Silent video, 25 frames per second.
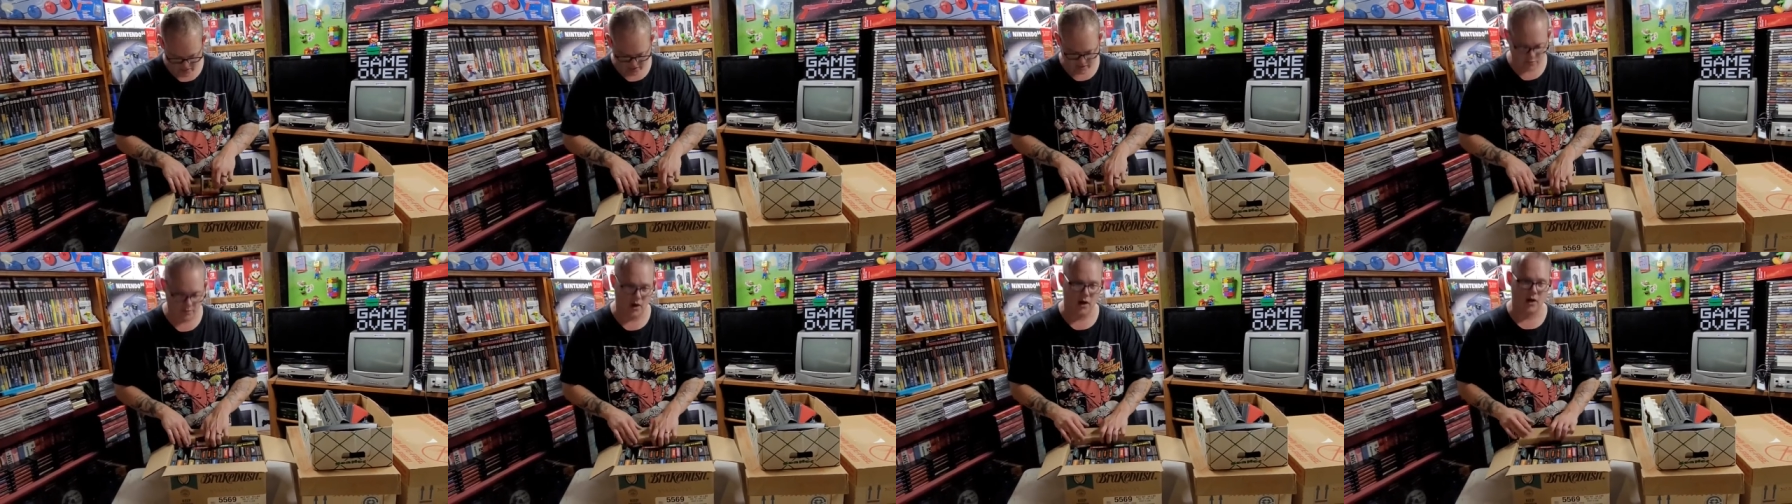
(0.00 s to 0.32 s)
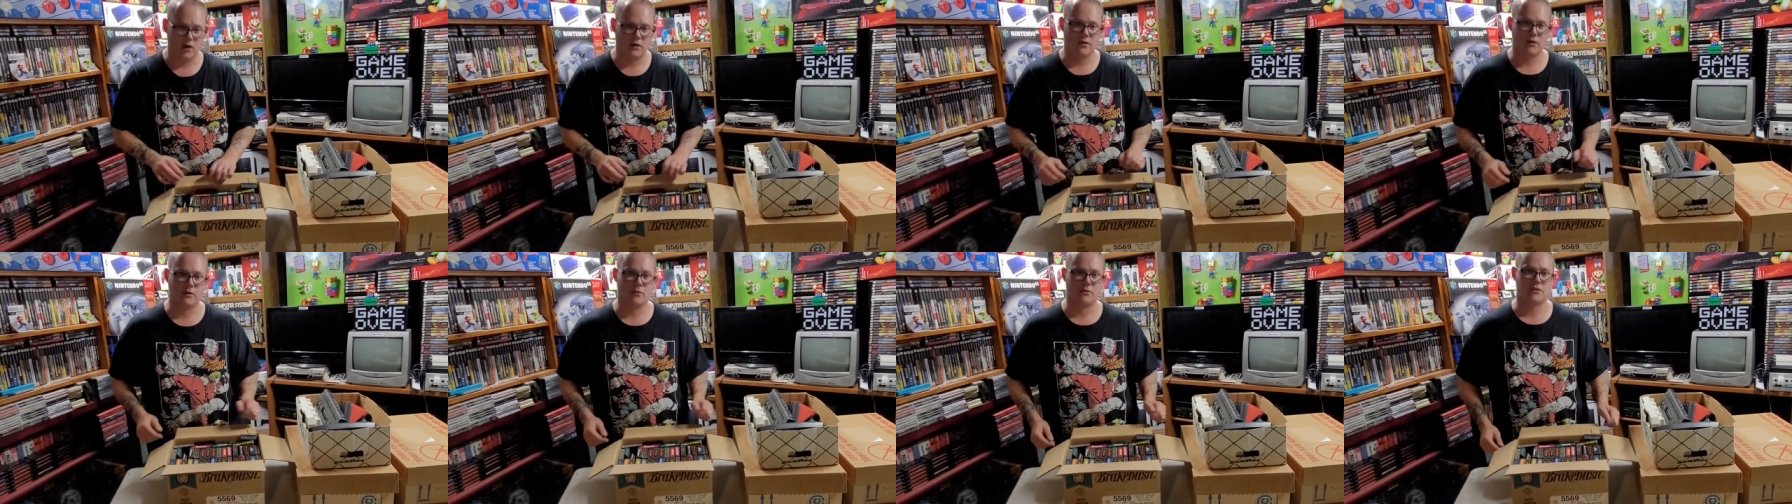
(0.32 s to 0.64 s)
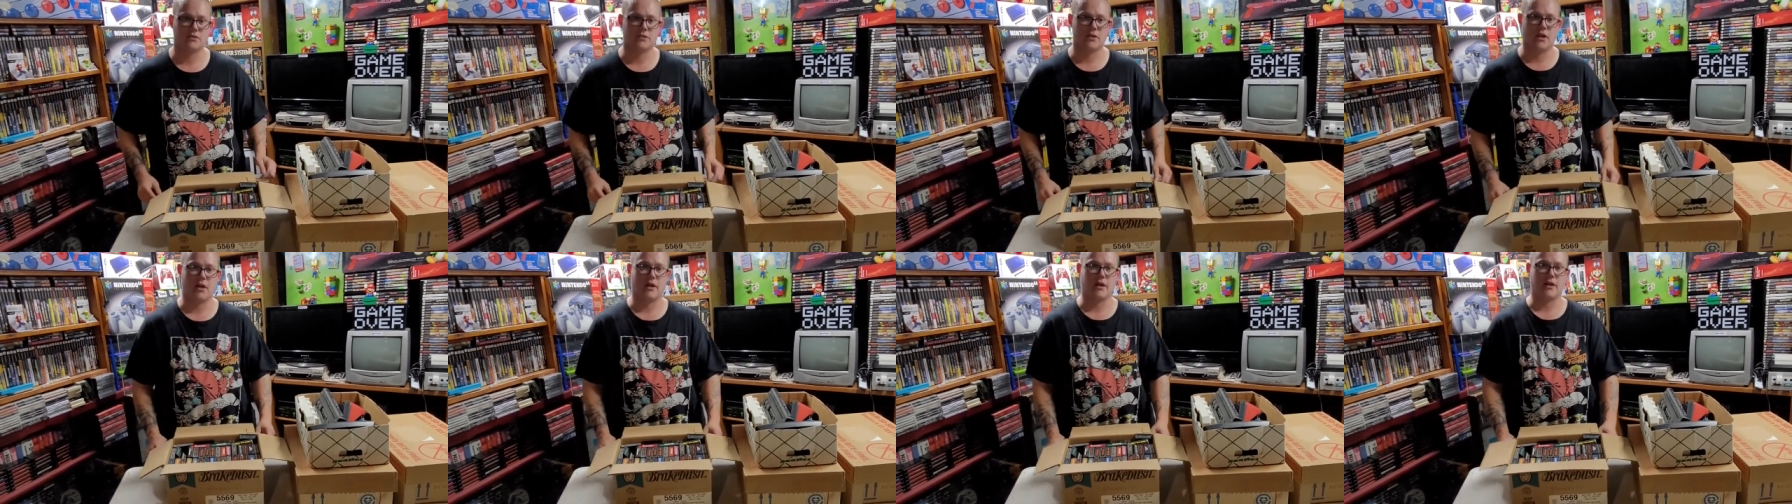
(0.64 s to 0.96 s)
as well. There
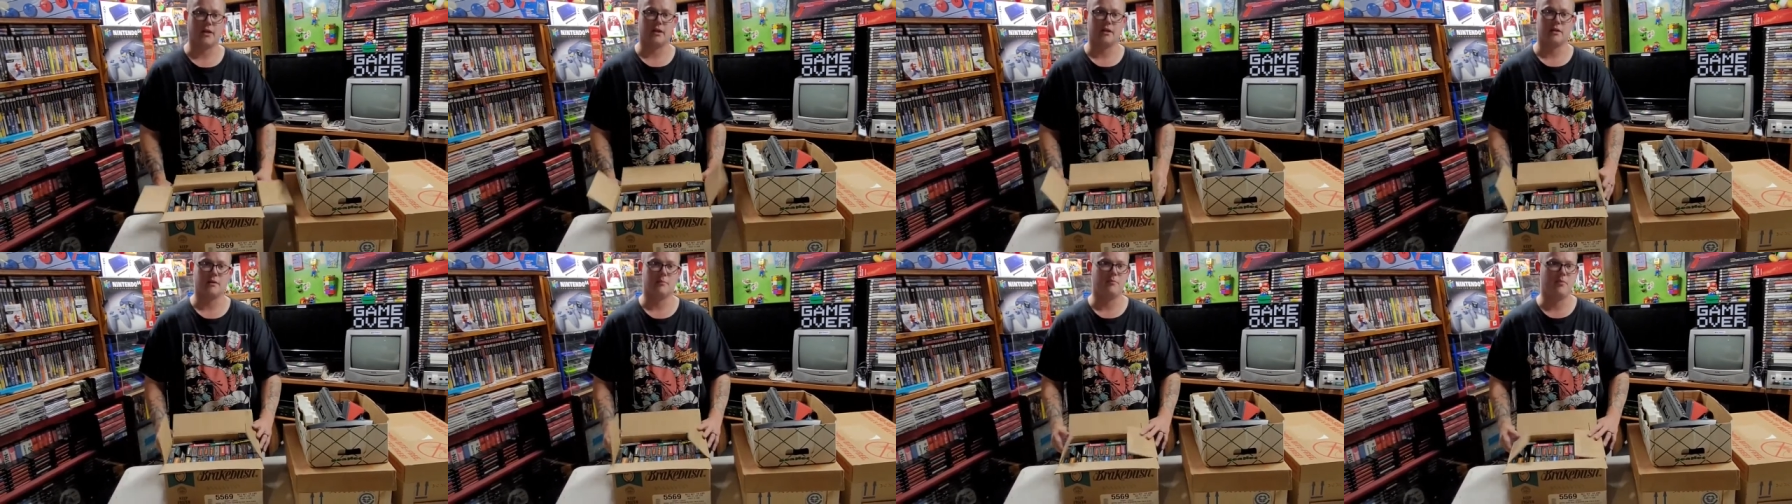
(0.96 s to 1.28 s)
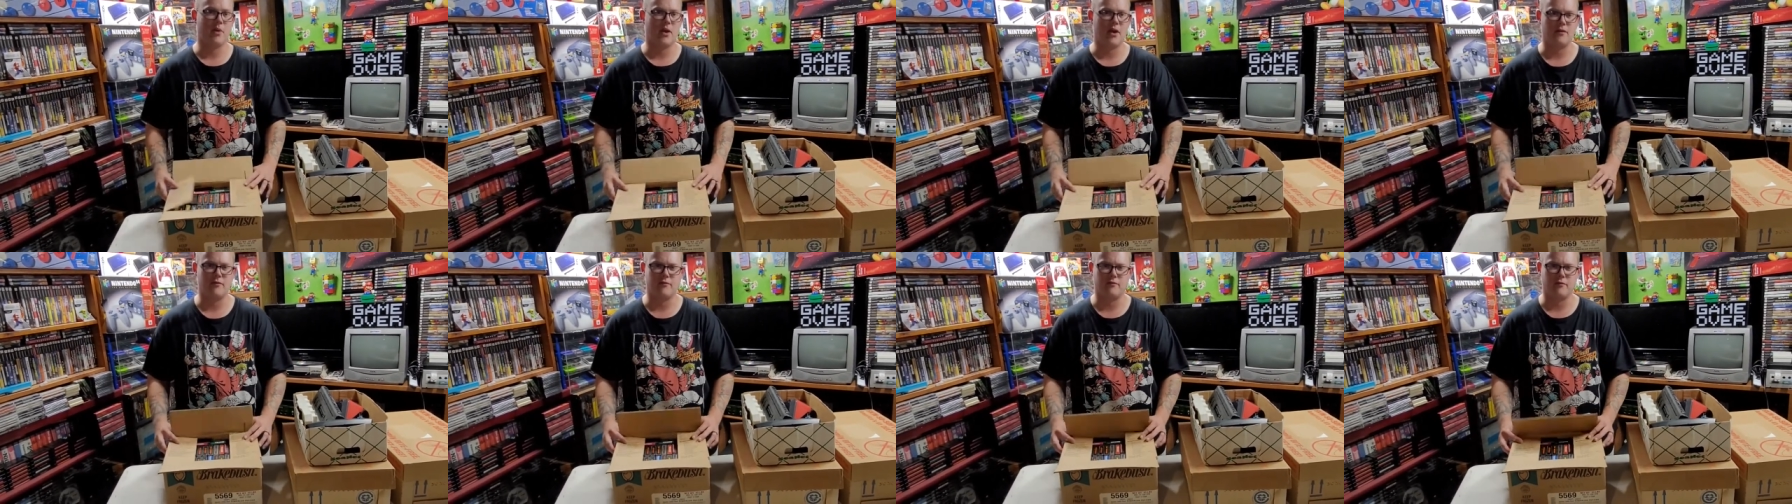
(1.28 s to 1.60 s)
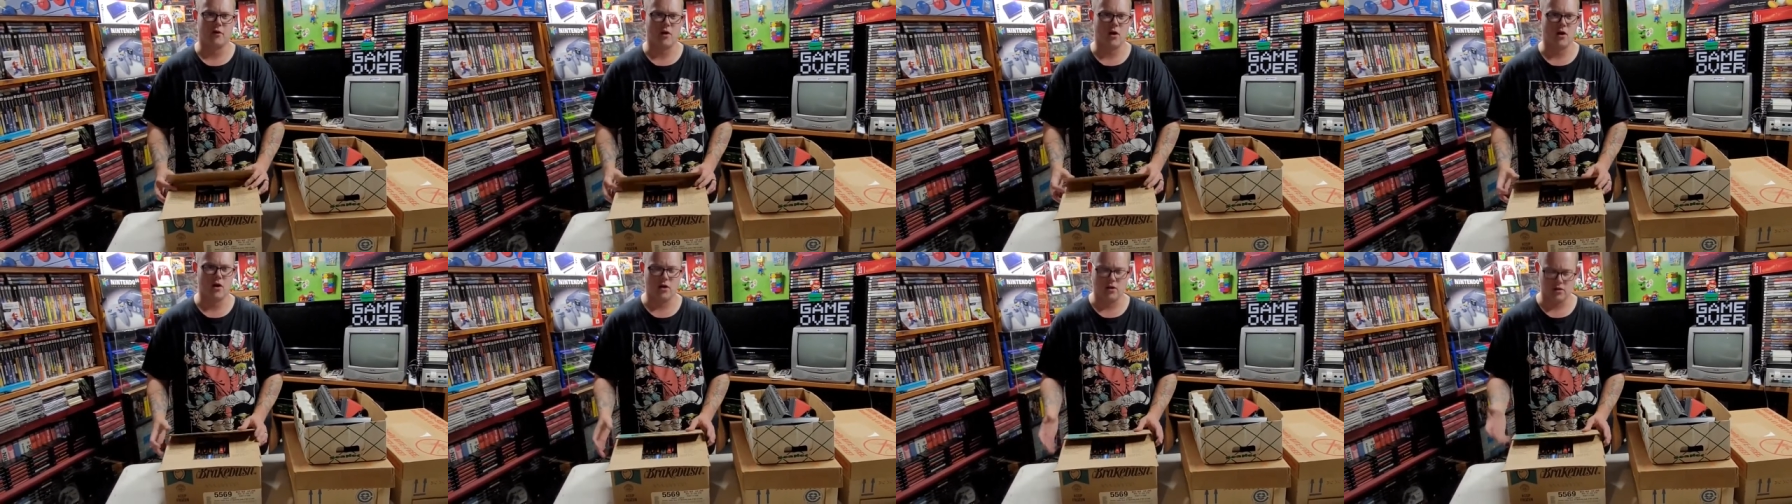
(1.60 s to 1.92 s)
was like
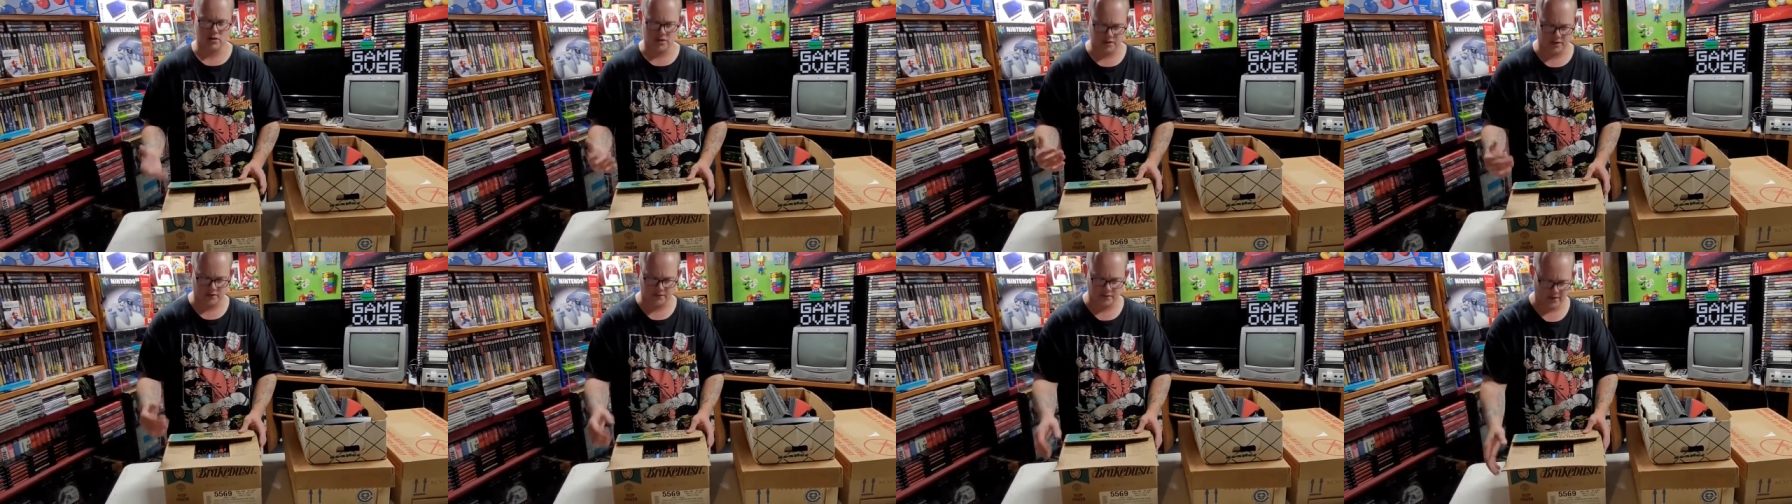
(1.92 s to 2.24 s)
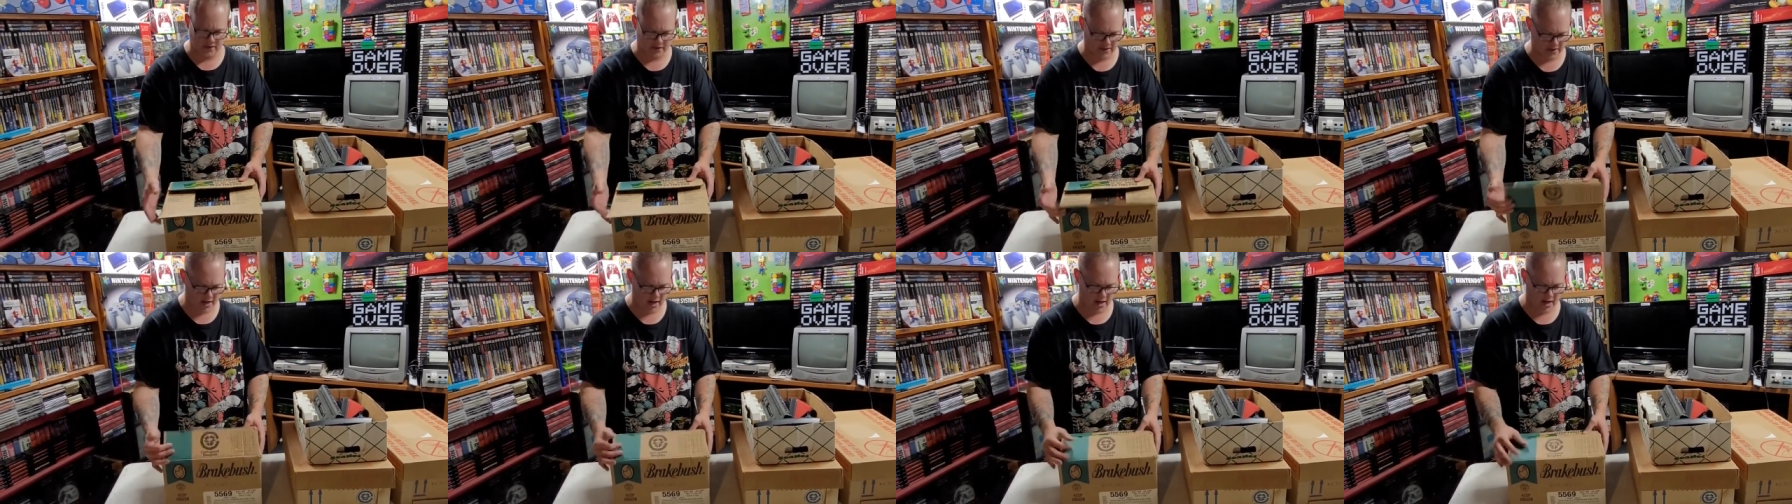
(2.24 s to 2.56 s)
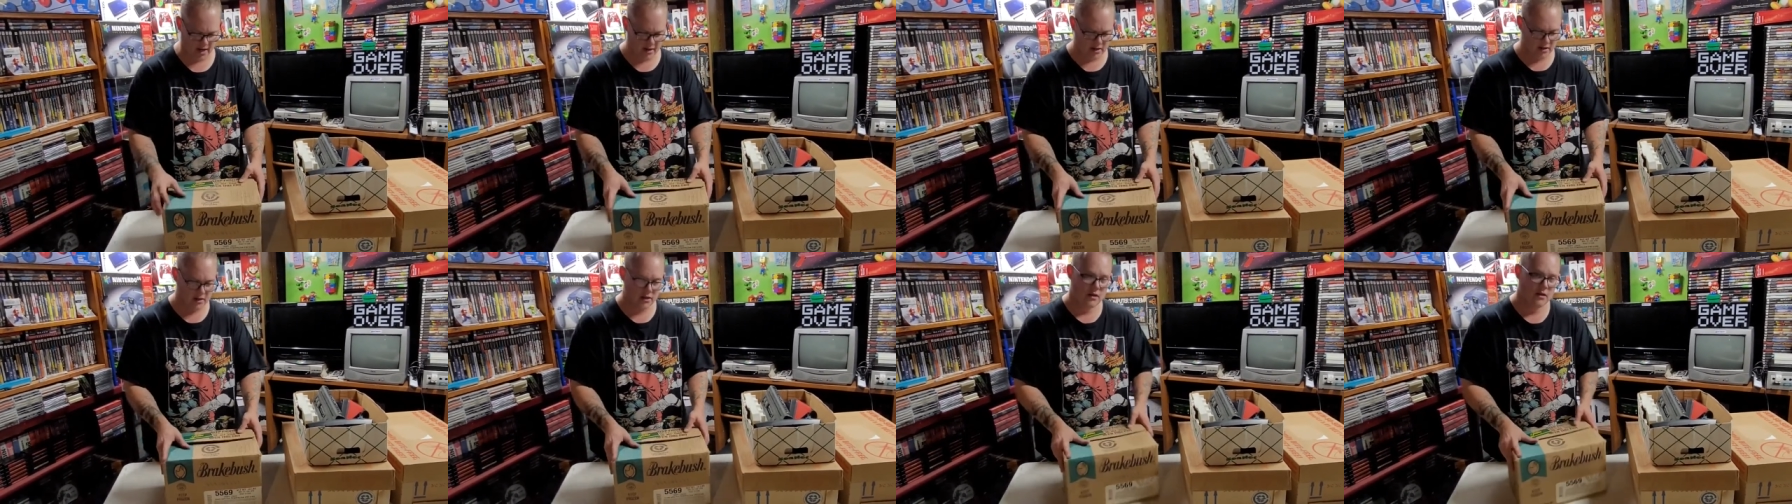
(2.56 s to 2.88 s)
Pitfall, stuff like
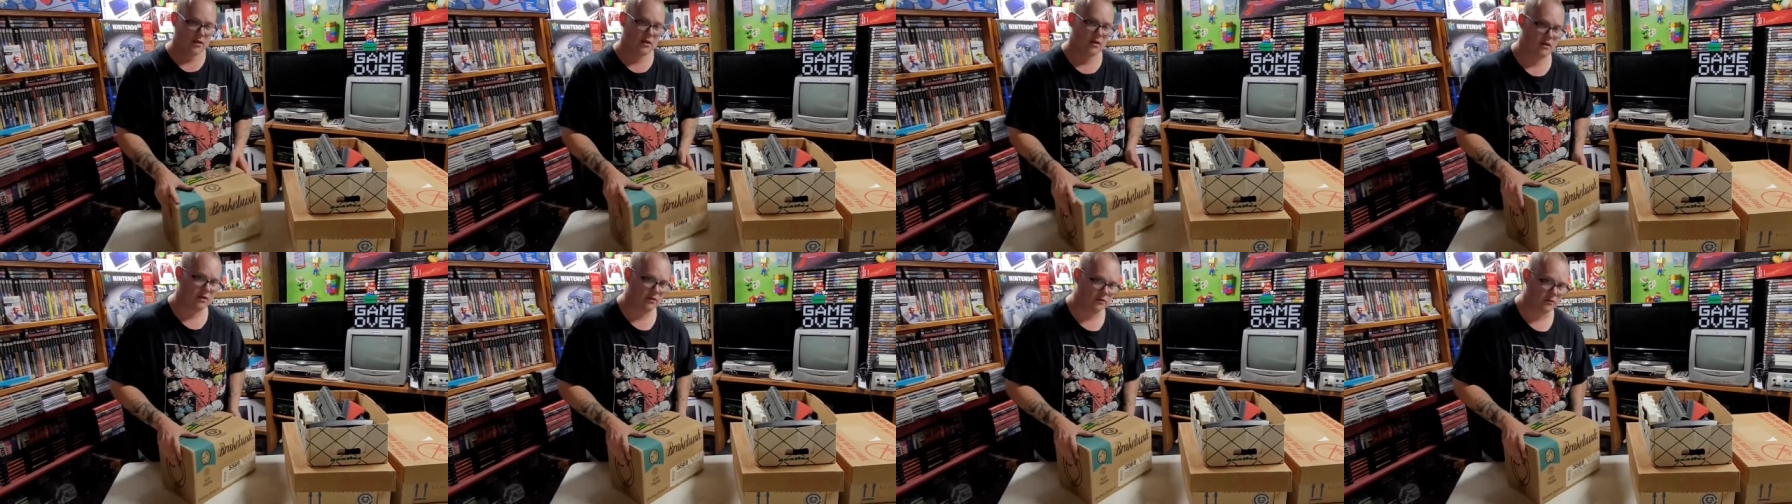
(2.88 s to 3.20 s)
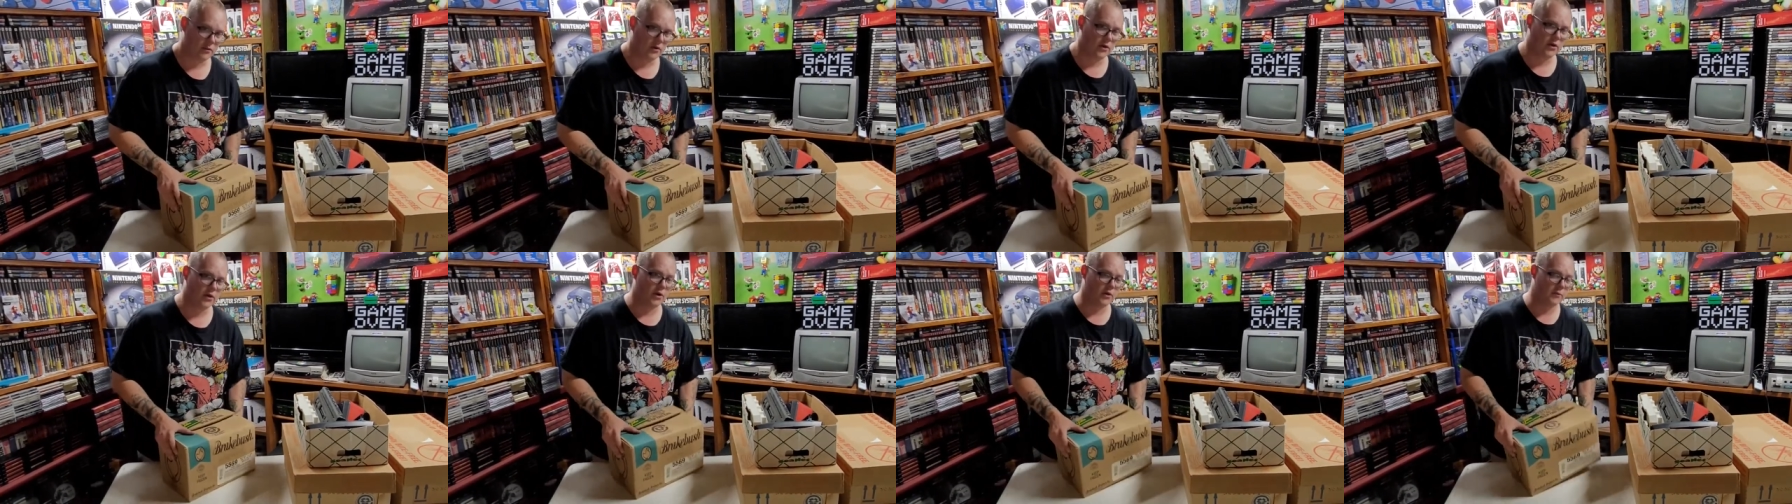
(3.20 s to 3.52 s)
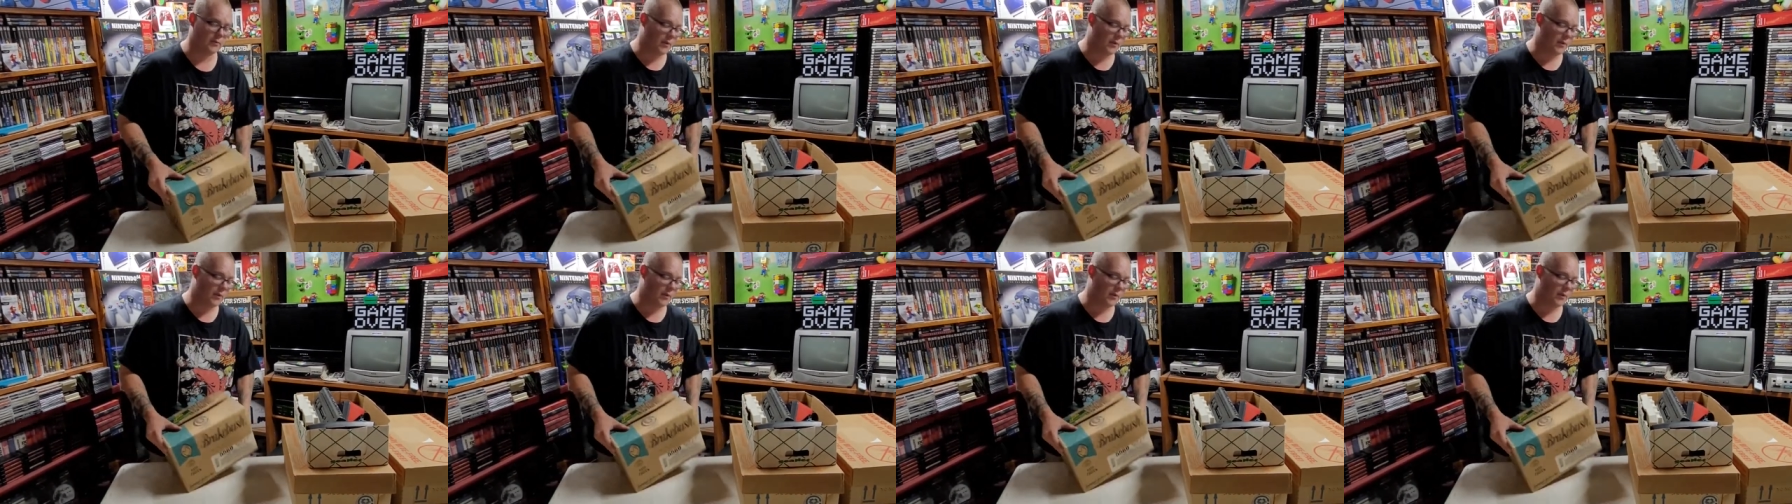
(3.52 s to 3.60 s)
that. Really good